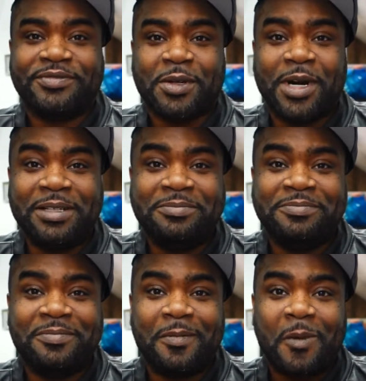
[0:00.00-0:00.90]
What?
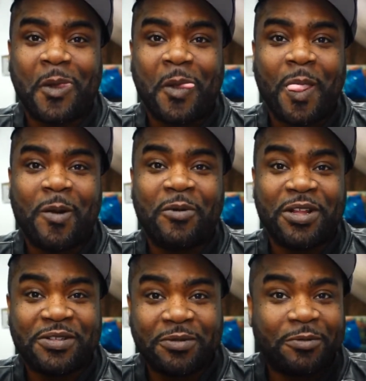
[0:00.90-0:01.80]

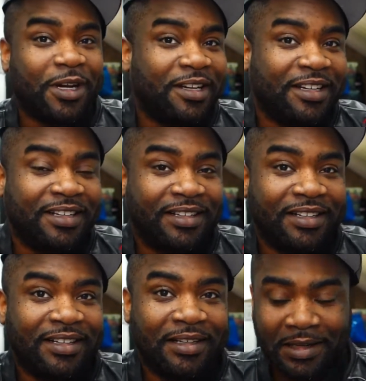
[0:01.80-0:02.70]
What?
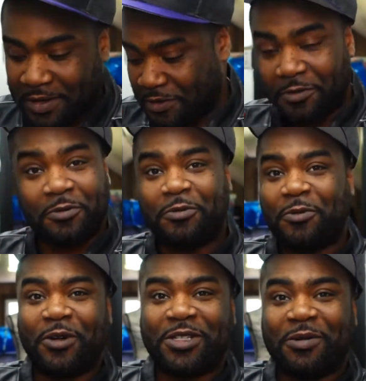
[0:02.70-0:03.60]

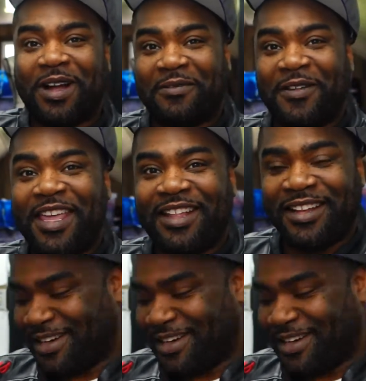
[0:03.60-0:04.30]
What's on my feet?